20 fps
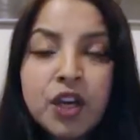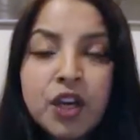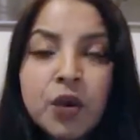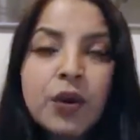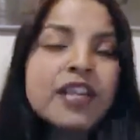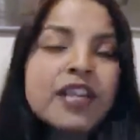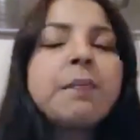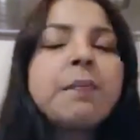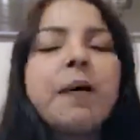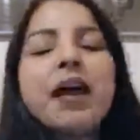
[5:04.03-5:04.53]
on
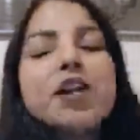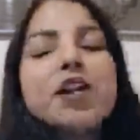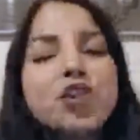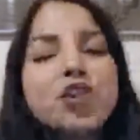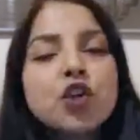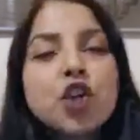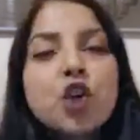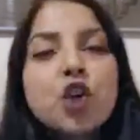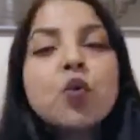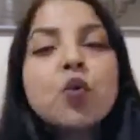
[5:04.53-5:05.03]
you. It
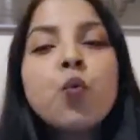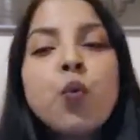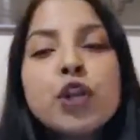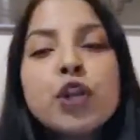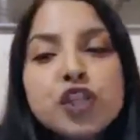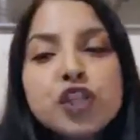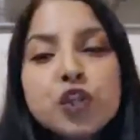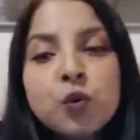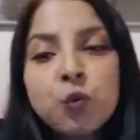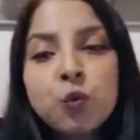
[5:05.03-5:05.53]
depends on you
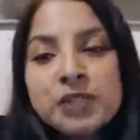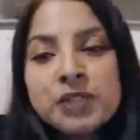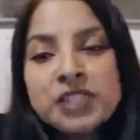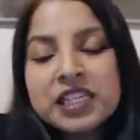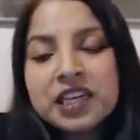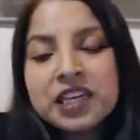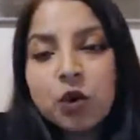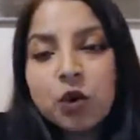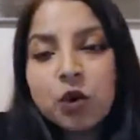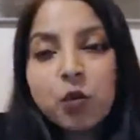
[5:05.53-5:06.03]
which
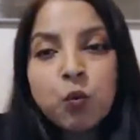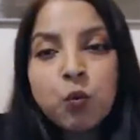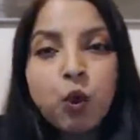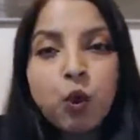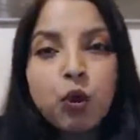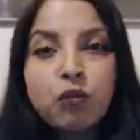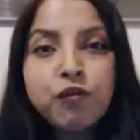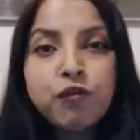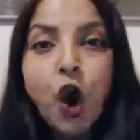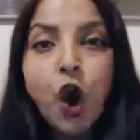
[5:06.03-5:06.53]
particular
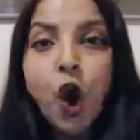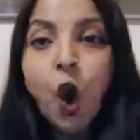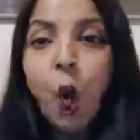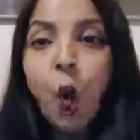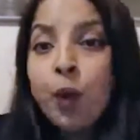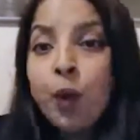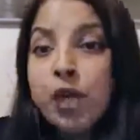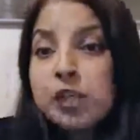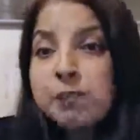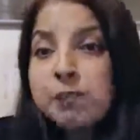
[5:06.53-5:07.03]
wolf
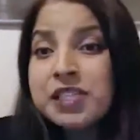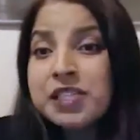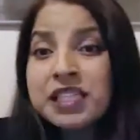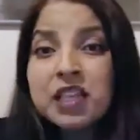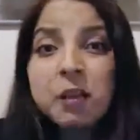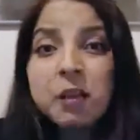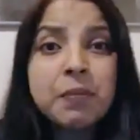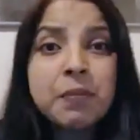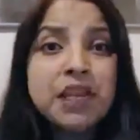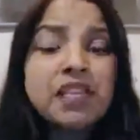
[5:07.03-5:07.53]
or which
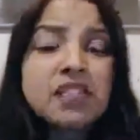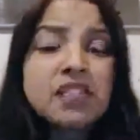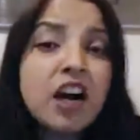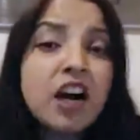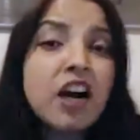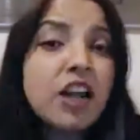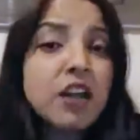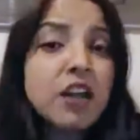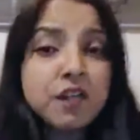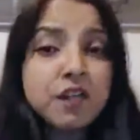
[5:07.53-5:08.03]
particular beast
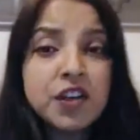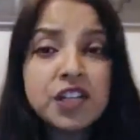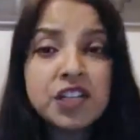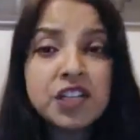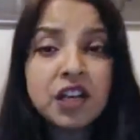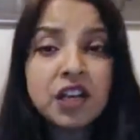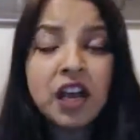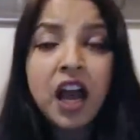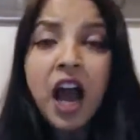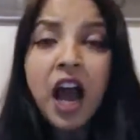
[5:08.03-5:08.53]
are you
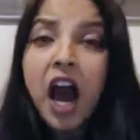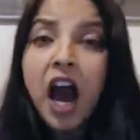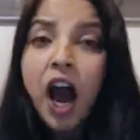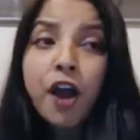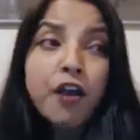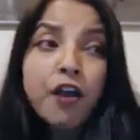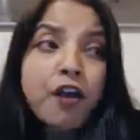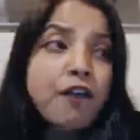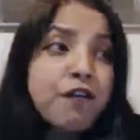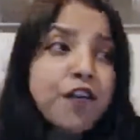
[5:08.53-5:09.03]
feeding.
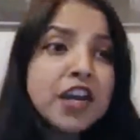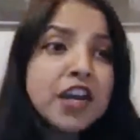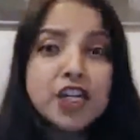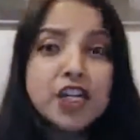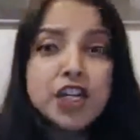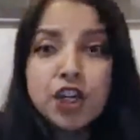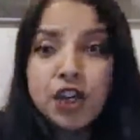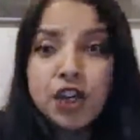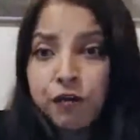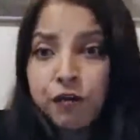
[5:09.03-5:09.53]
Are you
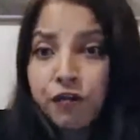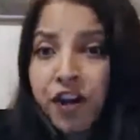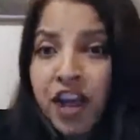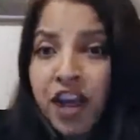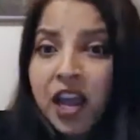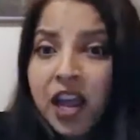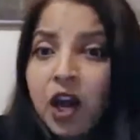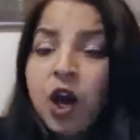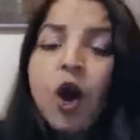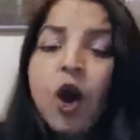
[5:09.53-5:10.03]
feeding your
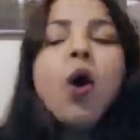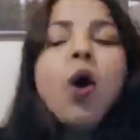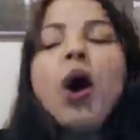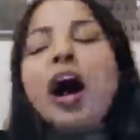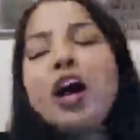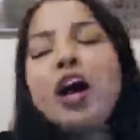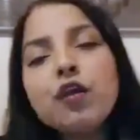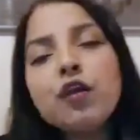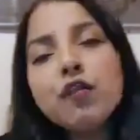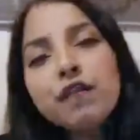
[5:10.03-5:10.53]
fear
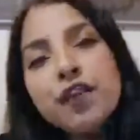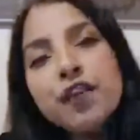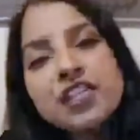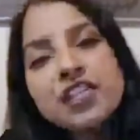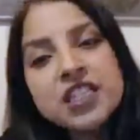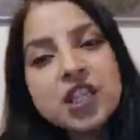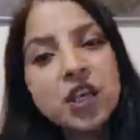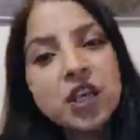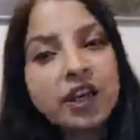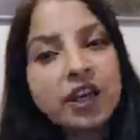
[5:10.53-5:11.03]
or are you
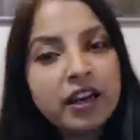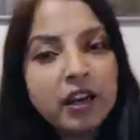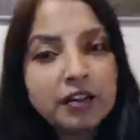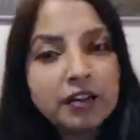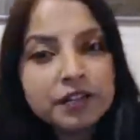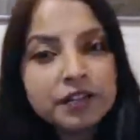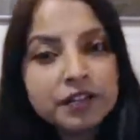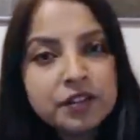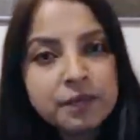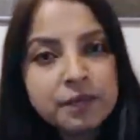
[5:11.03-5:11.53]
feeding your
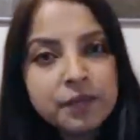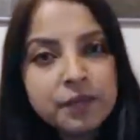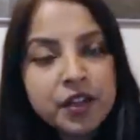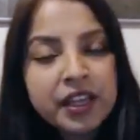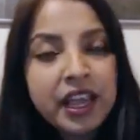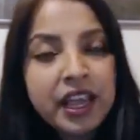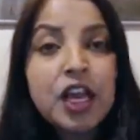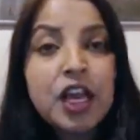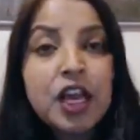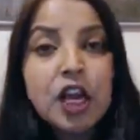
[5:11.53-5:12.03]
love?
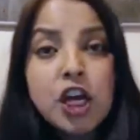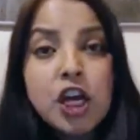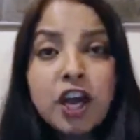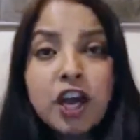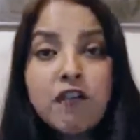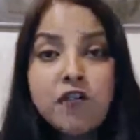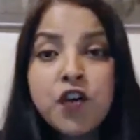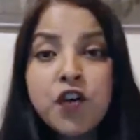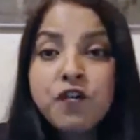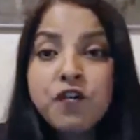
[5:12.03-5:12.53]
Okay,
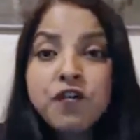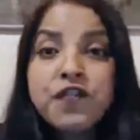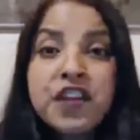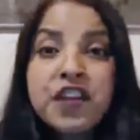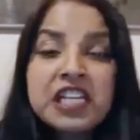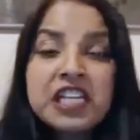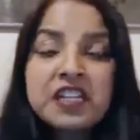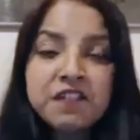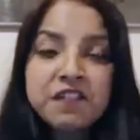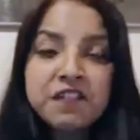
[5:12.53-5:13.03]
if you
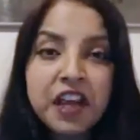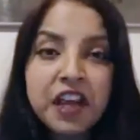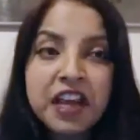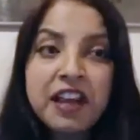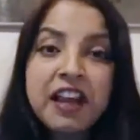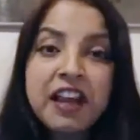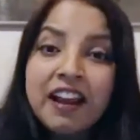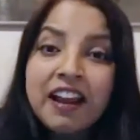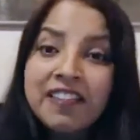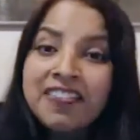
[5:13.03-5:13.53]
feed
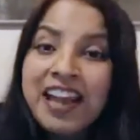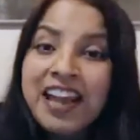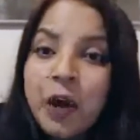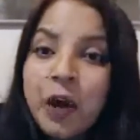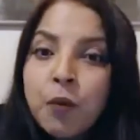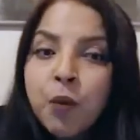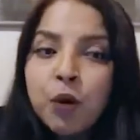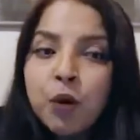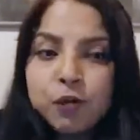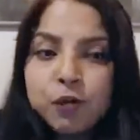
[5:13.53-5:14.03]
fear,
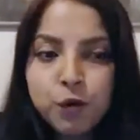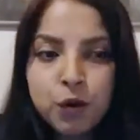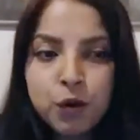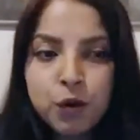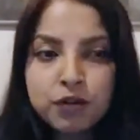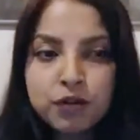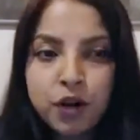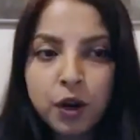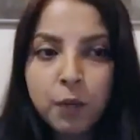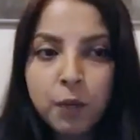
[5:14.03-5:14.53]
that wolf
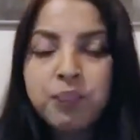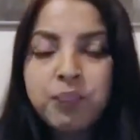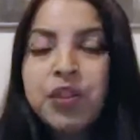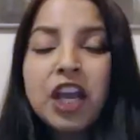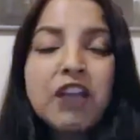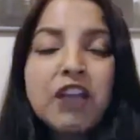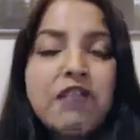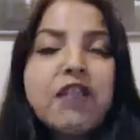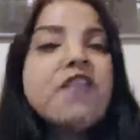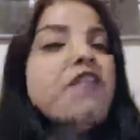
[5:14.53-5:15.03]
will grow.
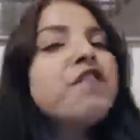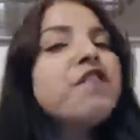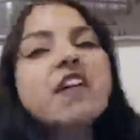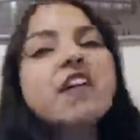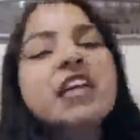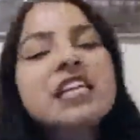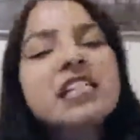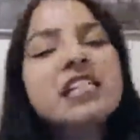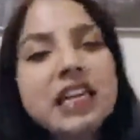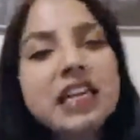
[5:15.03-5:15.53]
If you
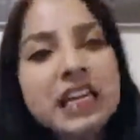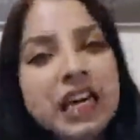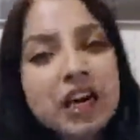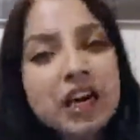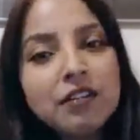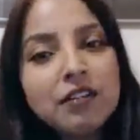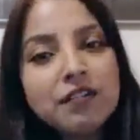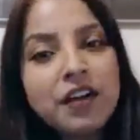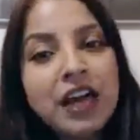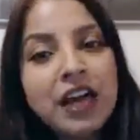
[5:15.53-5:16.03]
feed
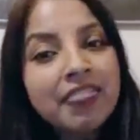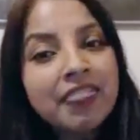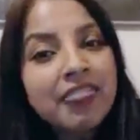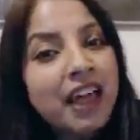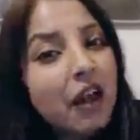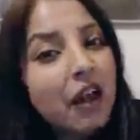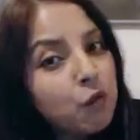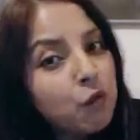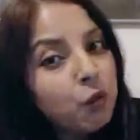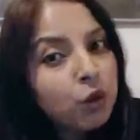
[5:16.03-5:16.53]
love,
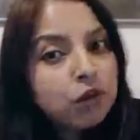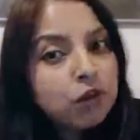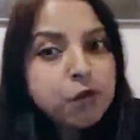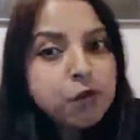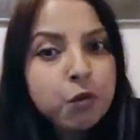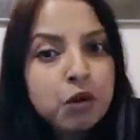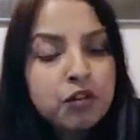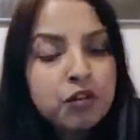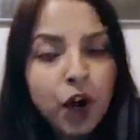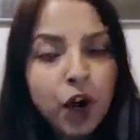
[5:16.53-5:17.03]
that
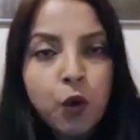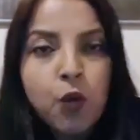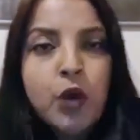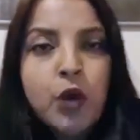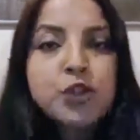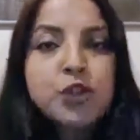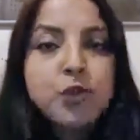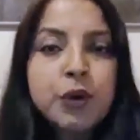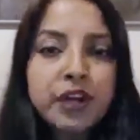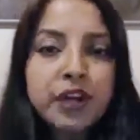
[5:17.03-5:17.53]
wolf will grow.
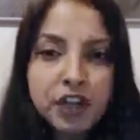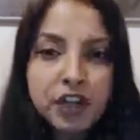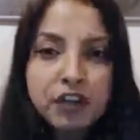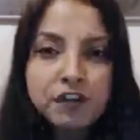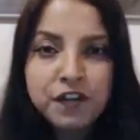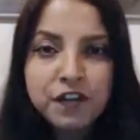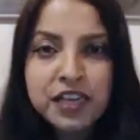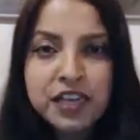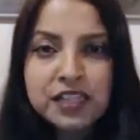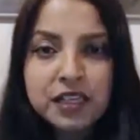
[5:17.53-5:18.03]
Which one are
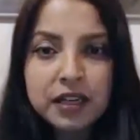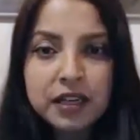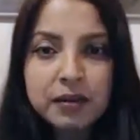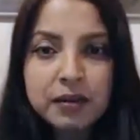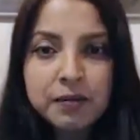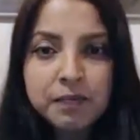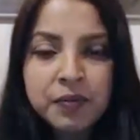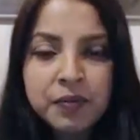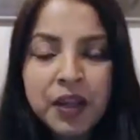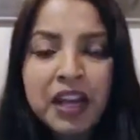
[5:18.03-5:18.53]
you feeding?